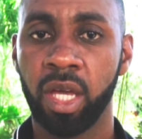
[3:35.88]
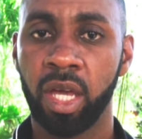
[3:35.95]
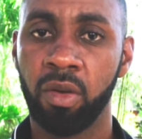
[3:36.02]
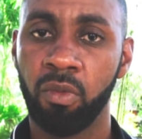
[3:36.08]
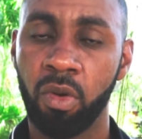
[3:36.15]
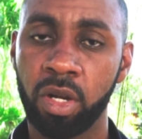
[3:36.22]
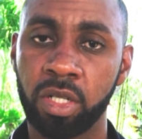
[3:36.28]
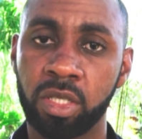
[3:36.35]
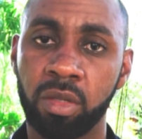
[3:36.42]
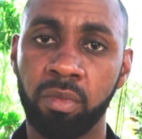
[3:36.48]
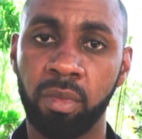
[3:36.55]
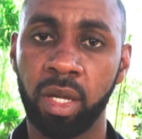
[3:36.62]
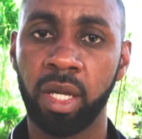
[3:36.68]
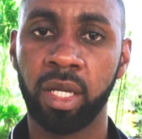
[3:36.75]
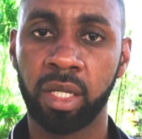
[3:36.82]
and wanting to
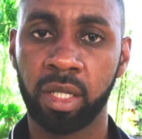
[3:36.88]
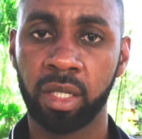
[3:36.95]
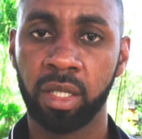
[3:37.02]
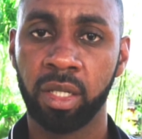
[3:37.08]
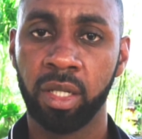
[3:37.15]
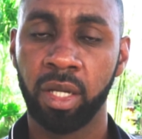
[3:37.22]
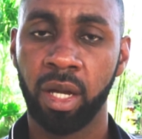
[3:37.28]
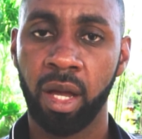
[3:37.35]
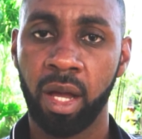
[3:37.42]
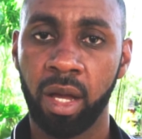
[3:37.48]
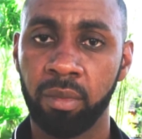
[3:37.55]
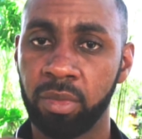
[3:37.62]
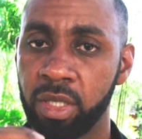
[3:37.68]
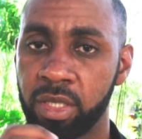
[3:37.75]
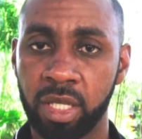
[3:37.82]
make
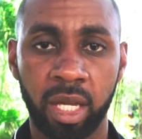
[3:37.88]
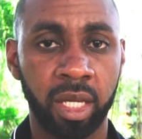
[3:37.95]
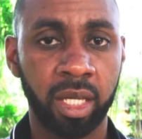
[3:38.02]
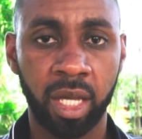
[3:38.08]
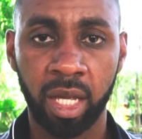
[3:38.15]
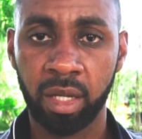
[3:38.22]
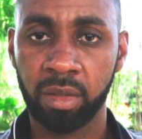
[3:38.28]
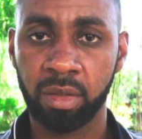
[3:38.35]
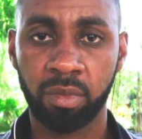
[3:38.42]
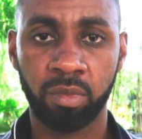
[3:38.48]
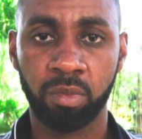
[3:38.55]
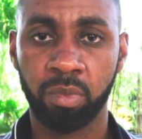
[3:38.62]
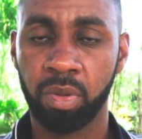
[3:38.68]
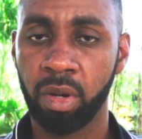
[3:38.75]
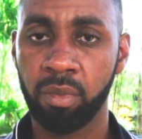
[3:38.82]
the
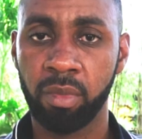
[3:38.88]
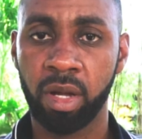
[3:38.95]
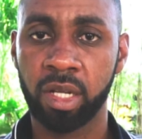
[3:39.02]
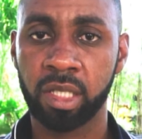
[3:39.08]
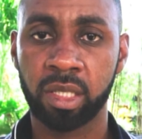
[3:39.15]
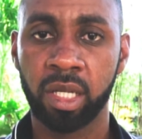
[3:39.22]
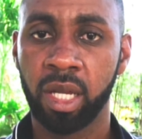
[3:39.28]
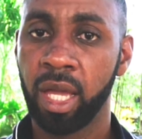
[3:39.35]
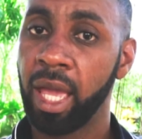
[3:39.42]
10K per month